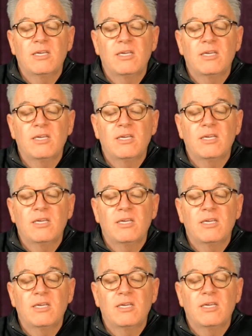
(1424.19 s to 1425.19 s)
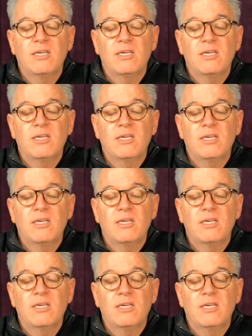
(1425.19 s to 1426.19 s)
We've talked about housing that's
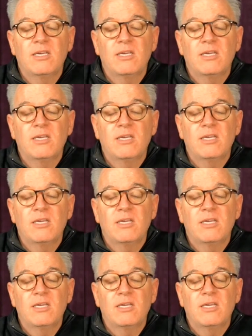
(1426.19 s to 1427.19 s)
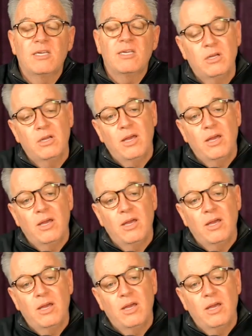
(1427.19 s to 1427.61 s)
going in Imperial Beach,